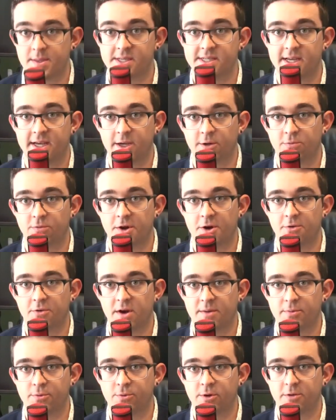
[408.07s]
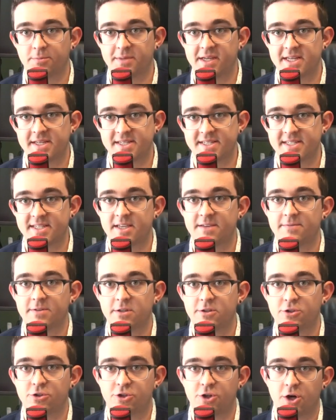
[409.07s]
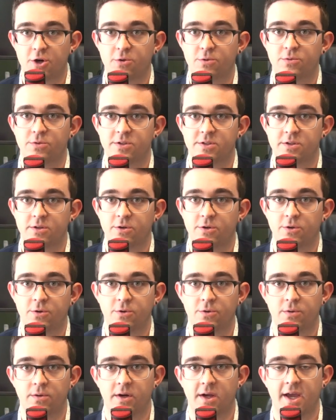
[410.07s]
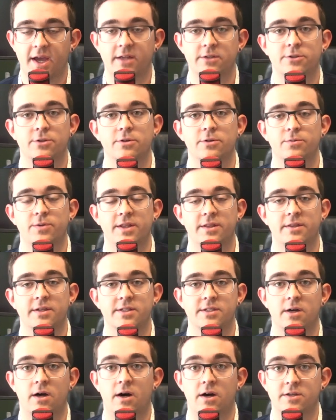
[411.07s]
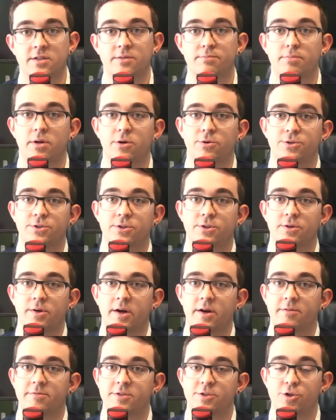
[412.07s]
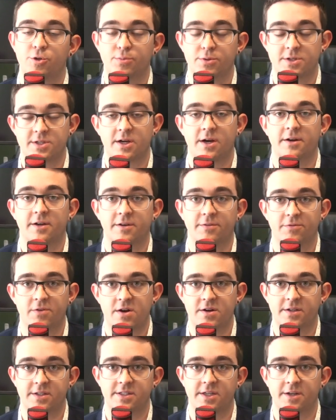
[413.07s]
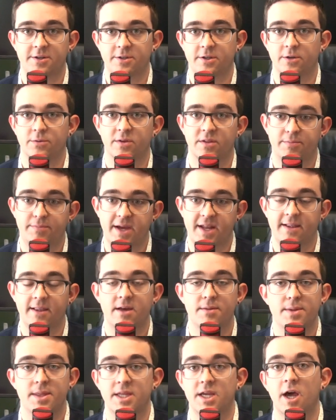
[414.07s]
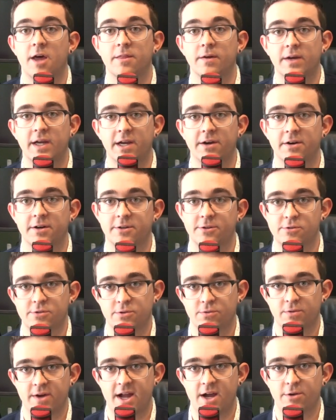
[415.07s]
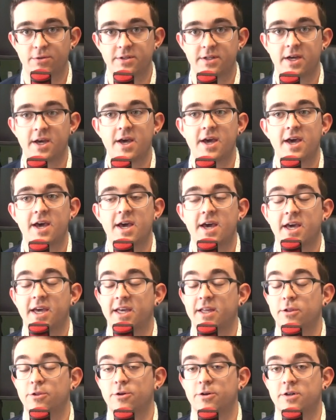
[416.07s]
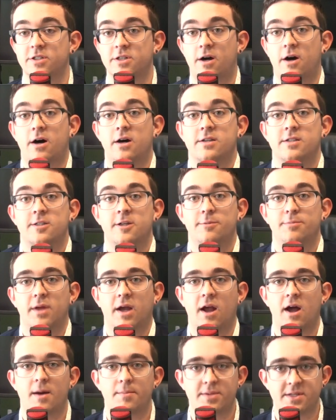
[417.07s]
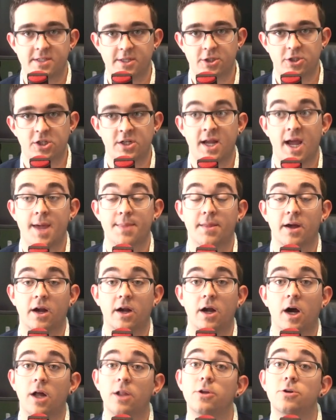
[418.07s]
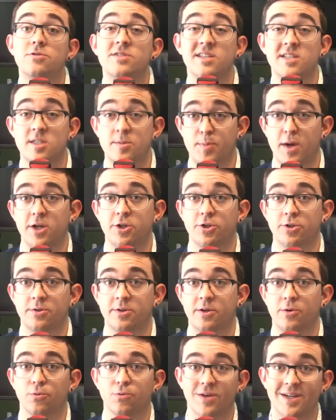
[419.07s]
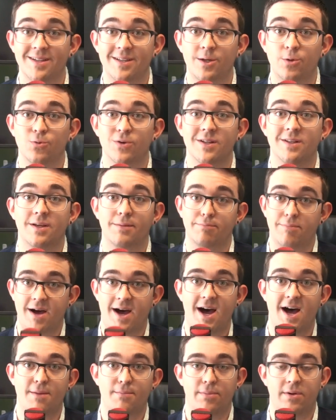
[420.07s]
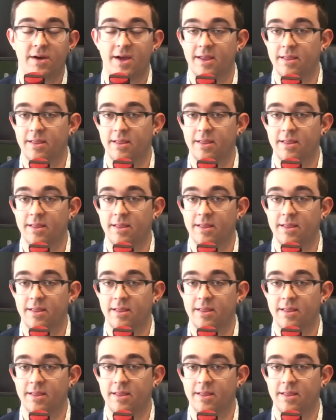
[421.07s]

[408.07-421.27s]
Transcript: And the second runner-up will be Stephen Jones, who entered with this awesome poster of Supersonic front and center with Bedlam and the other characters around. It looks awesome. The composition and the colors especially really, really pop.